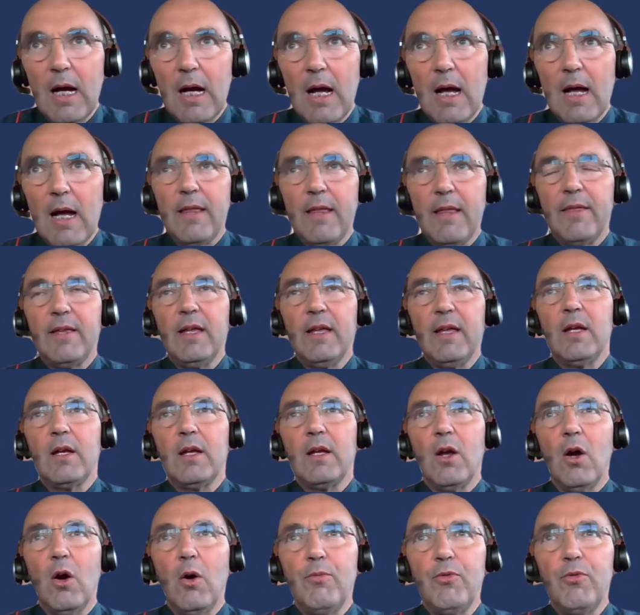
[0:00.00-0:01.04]
I,
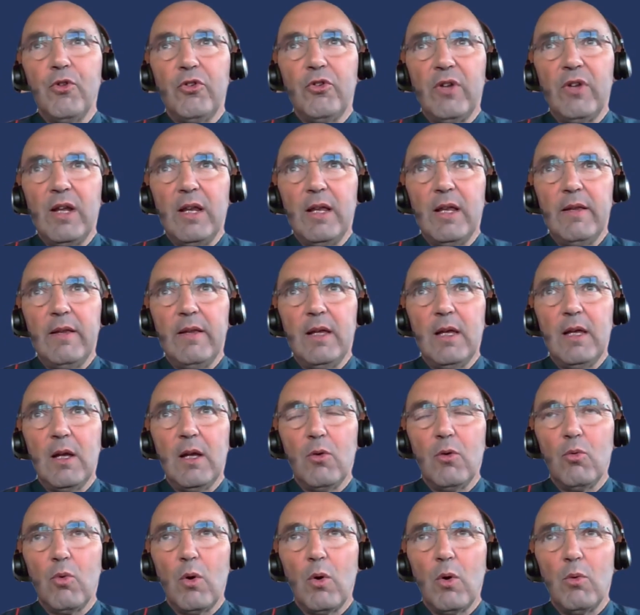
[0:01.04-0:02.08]
think obviously the,
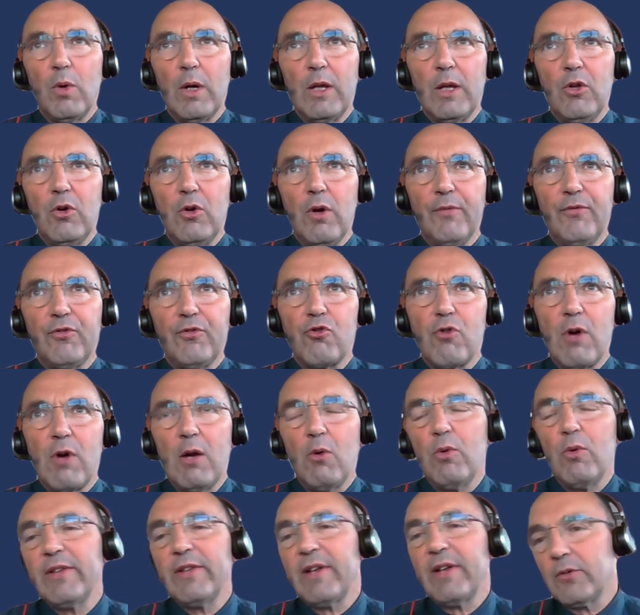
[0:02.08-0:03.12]
when you have
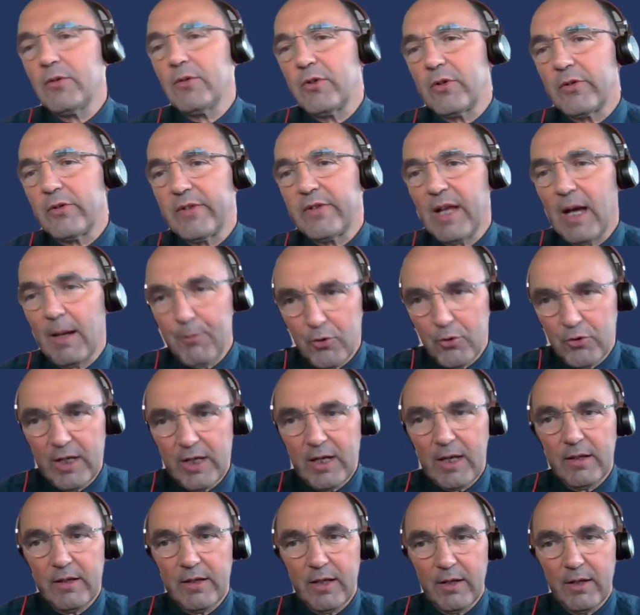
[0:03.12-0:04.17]
trial without
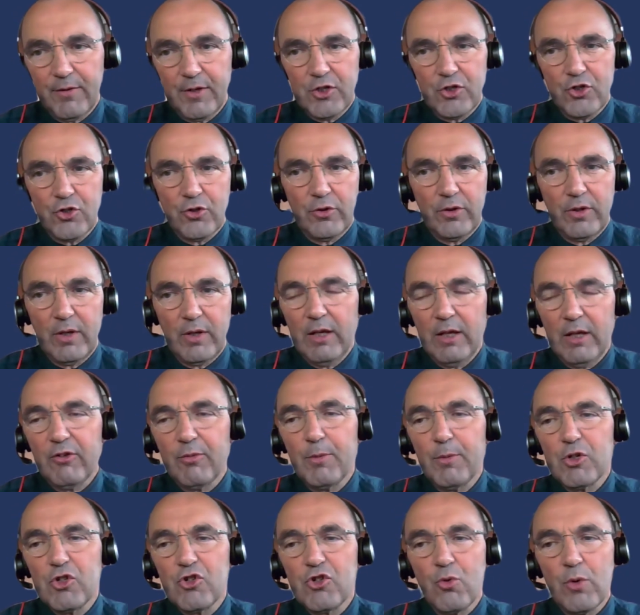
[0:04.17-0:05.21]
therapeutic intervention,
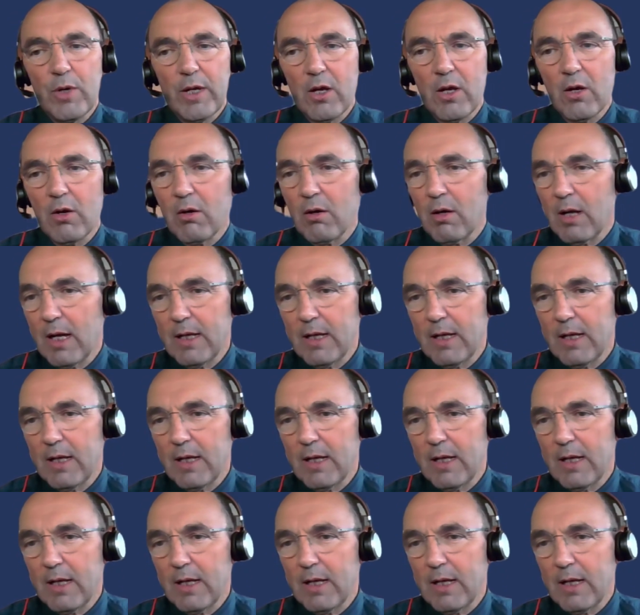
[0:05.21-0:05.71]
it's much quicker.